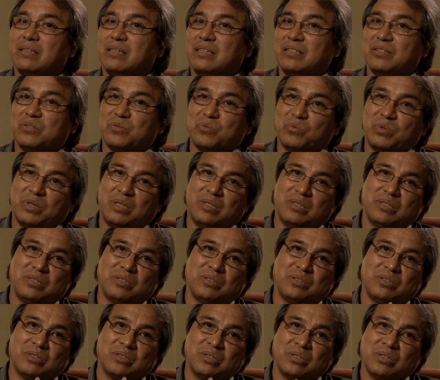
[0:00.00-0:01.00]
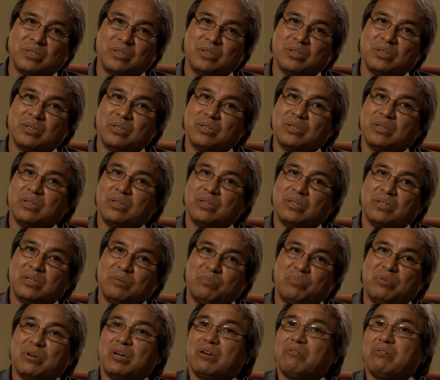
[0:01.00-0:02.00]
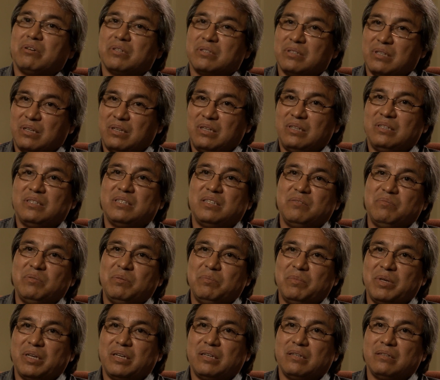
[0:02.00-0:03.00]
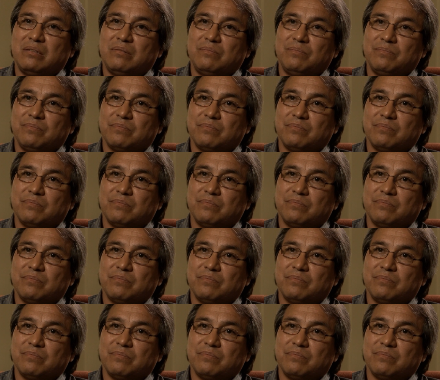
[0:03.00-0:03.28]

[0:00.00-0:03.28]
as well as the progress that needs to be made,